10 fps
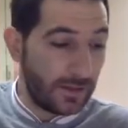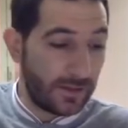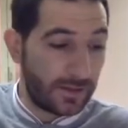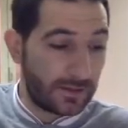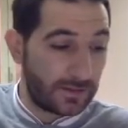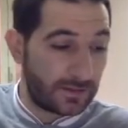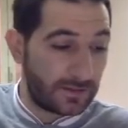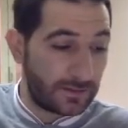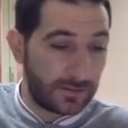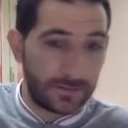and
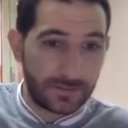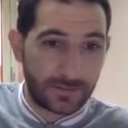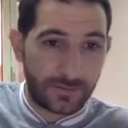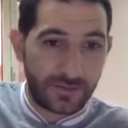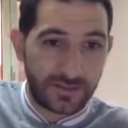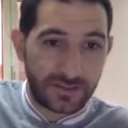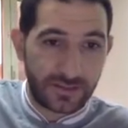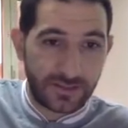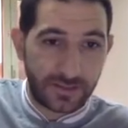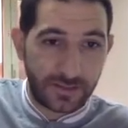so this is the
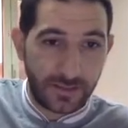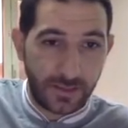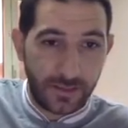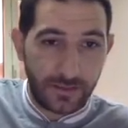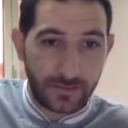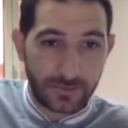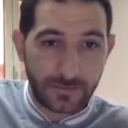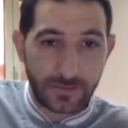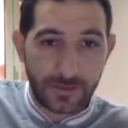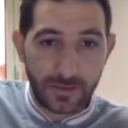set A.
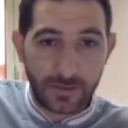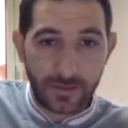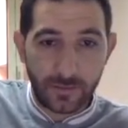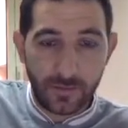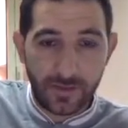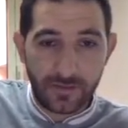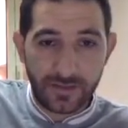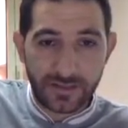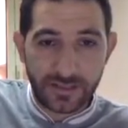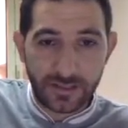Now we have the
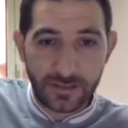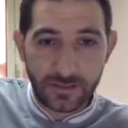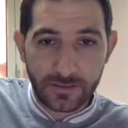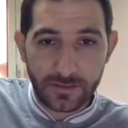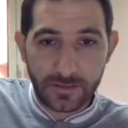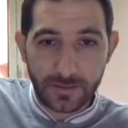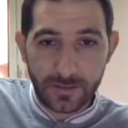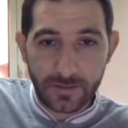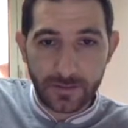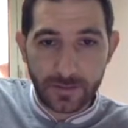set
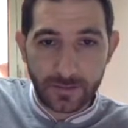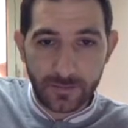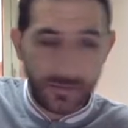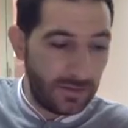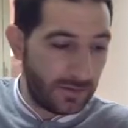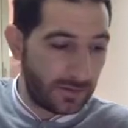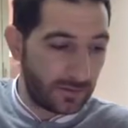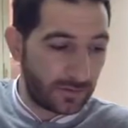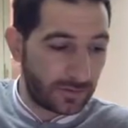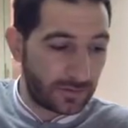B
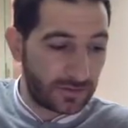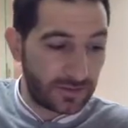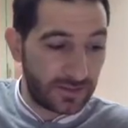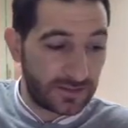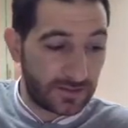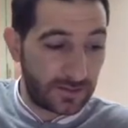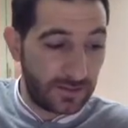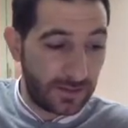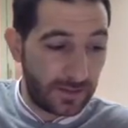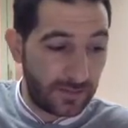contains
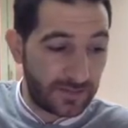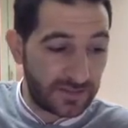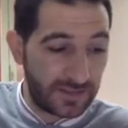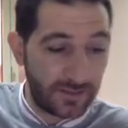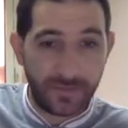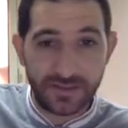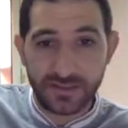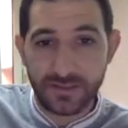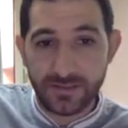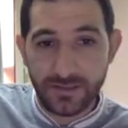the elements A, B,
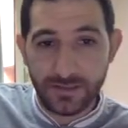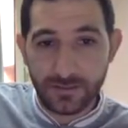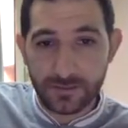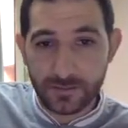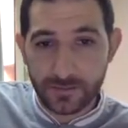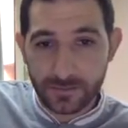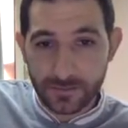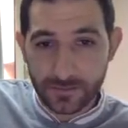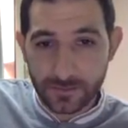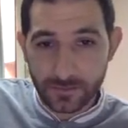C, D.
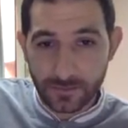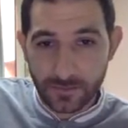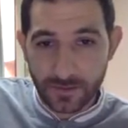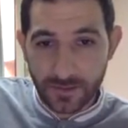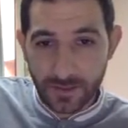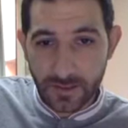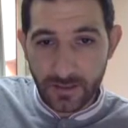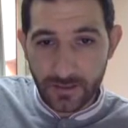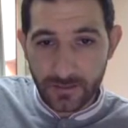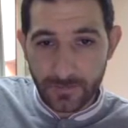So
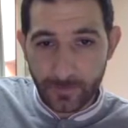A,